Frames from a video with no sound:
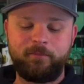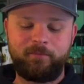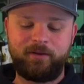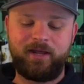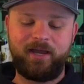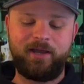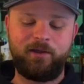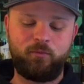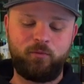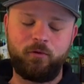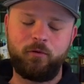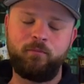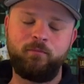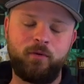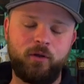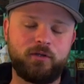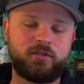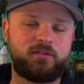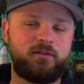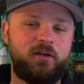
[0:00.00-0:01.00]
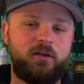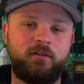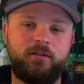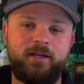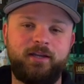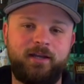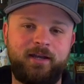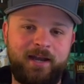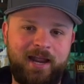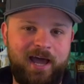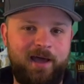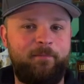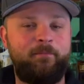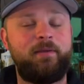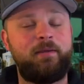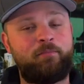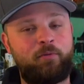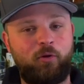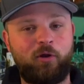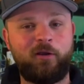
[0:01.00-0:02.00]
but I will most likely not
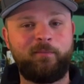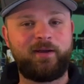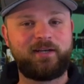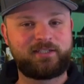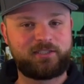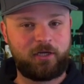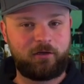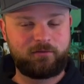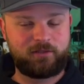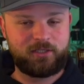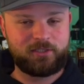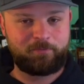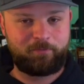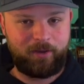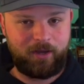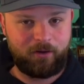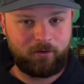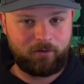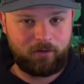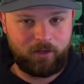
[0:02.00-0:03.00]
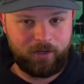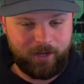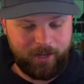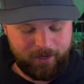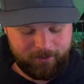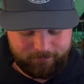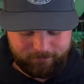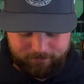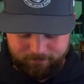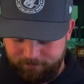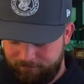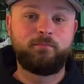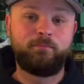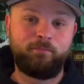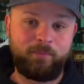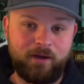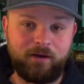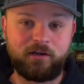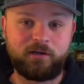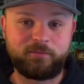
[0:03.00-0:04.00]
be pouring myself this bottle again.
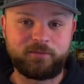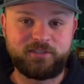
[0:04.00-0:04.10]
Bottle number